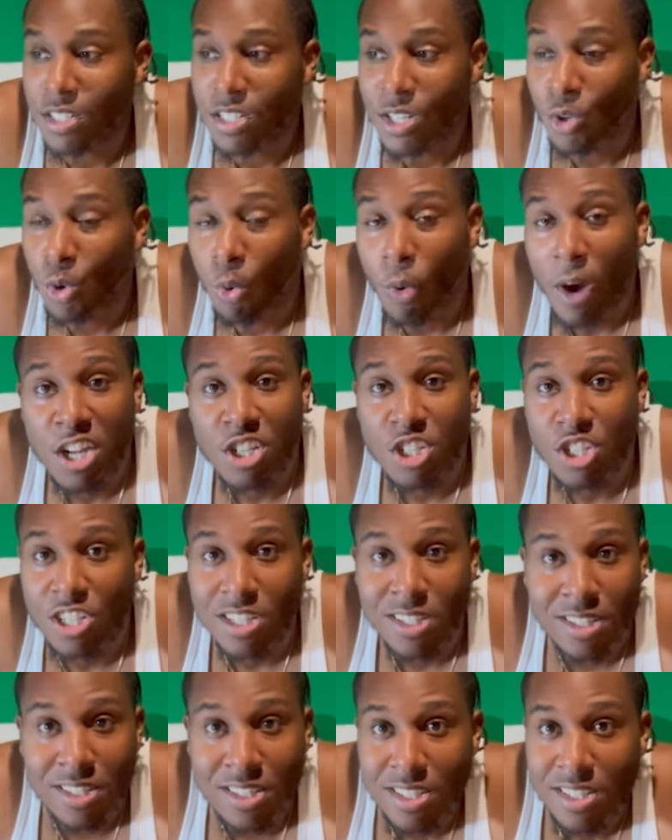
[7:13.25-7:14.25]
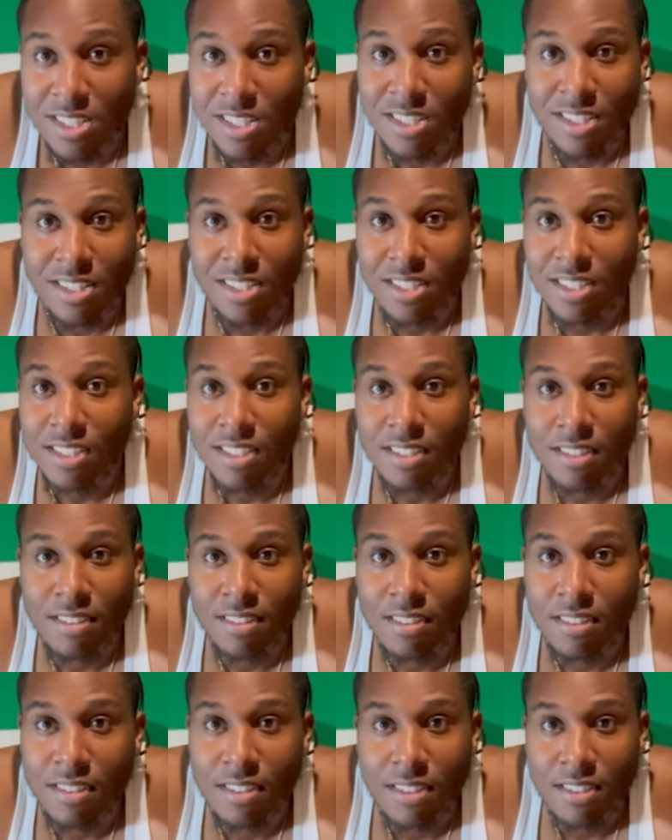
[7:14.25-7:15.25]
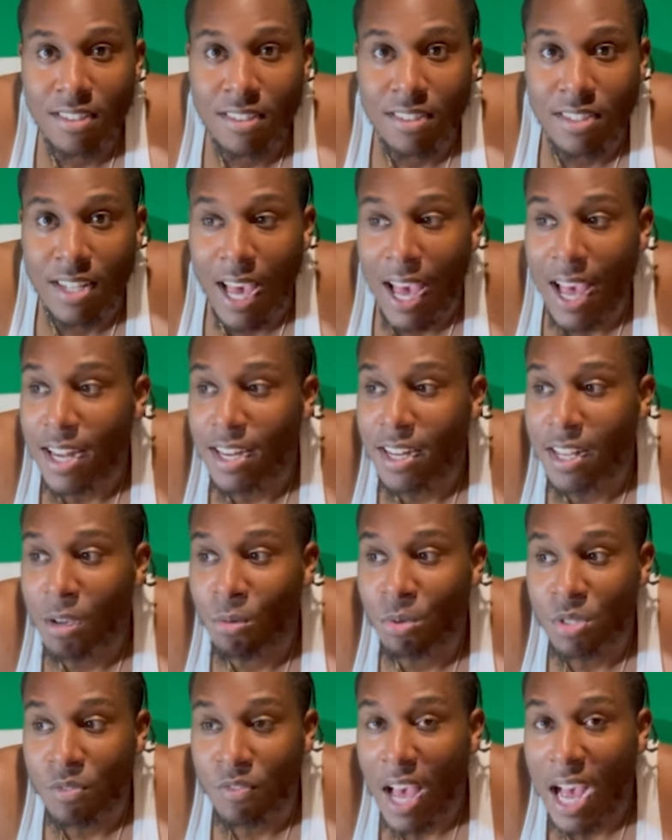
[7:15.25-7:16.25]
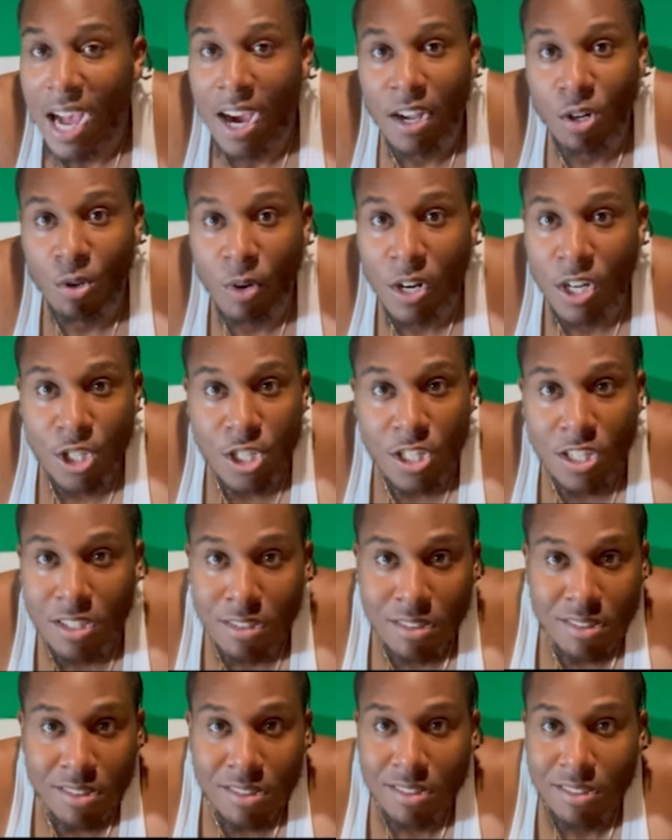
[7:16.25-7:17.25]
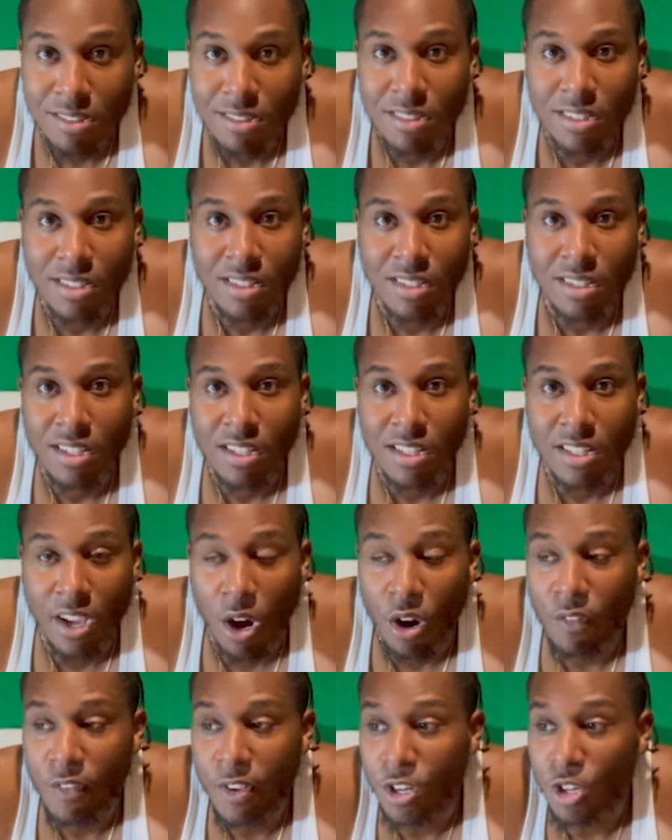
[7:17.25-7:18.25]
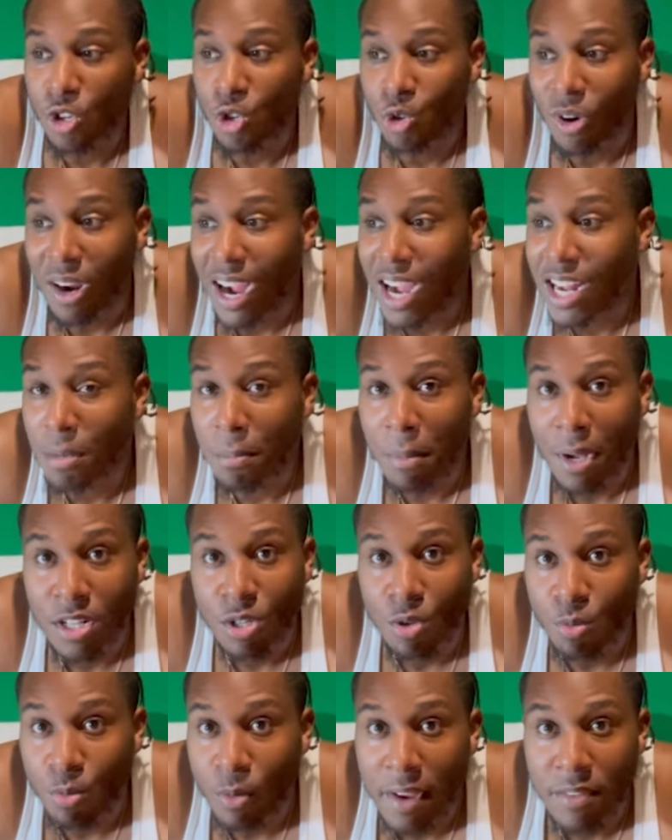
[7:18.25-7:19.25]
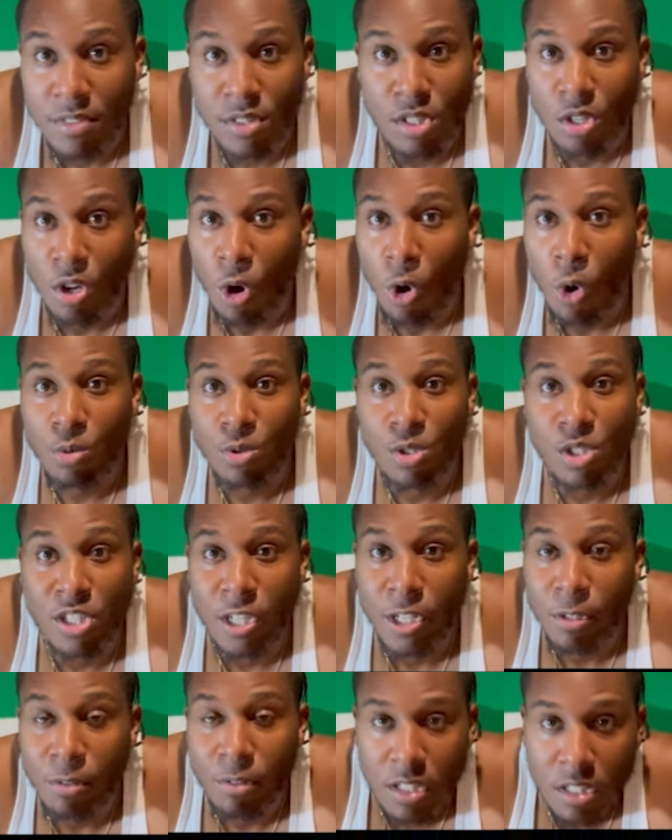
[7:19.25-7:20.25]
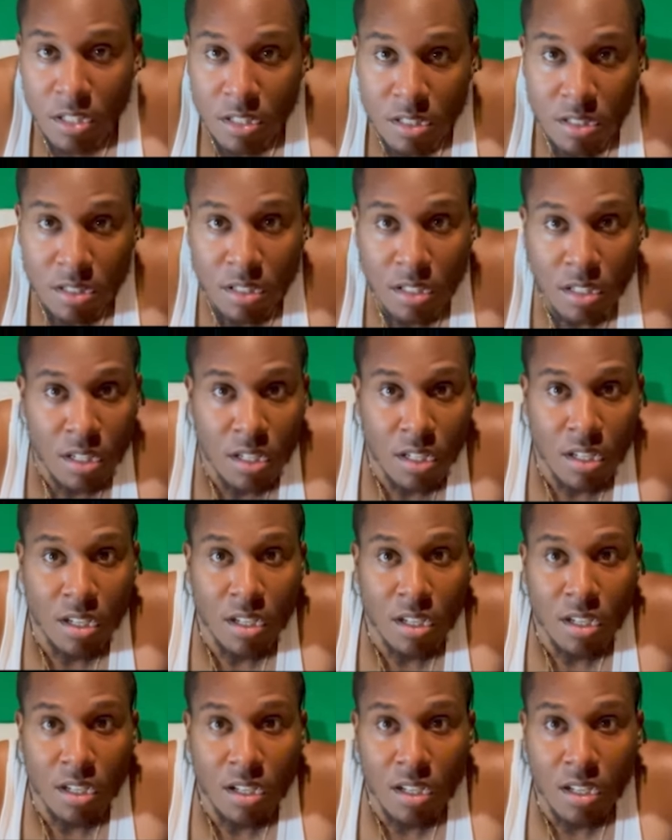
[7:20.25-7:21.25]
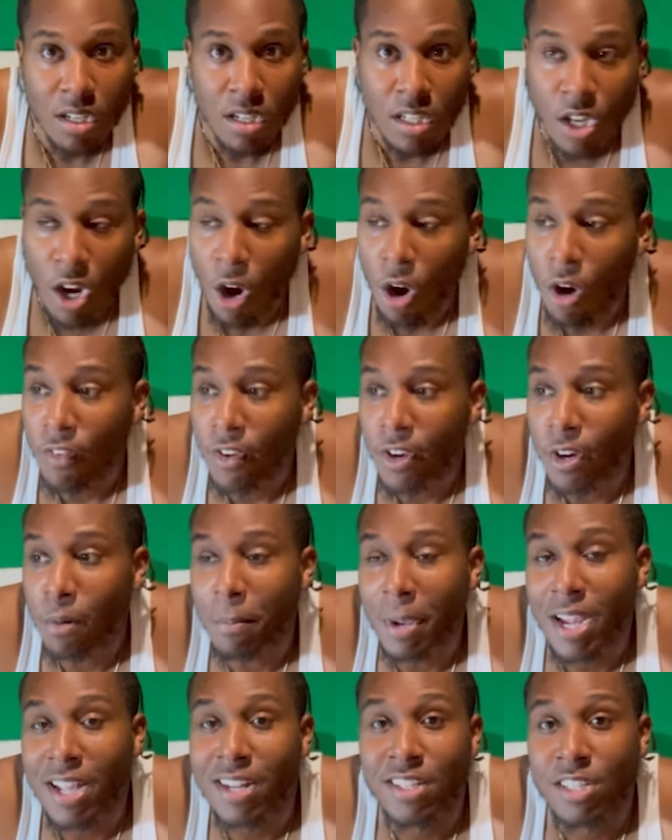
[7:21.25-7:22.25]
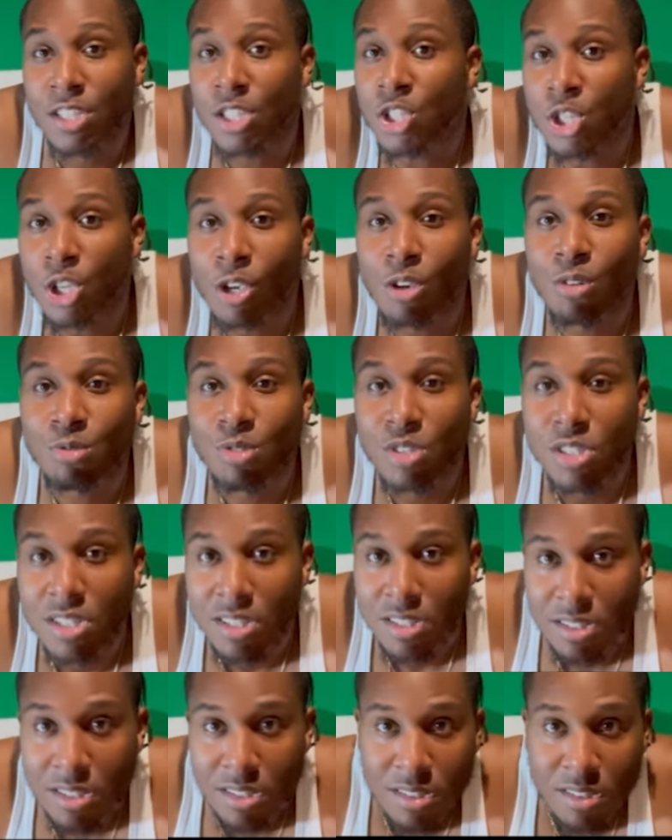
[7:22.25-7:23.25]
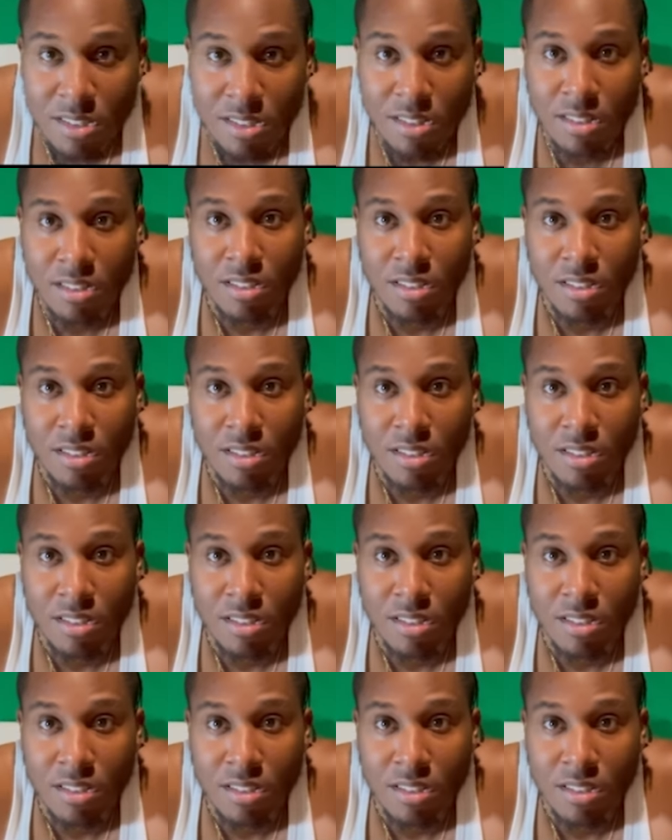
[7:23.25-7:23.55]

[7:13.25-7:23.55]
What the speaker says: questions that it was valid questions. Y'all over here crying about the refs in the whole series. Y'all over here making excuses.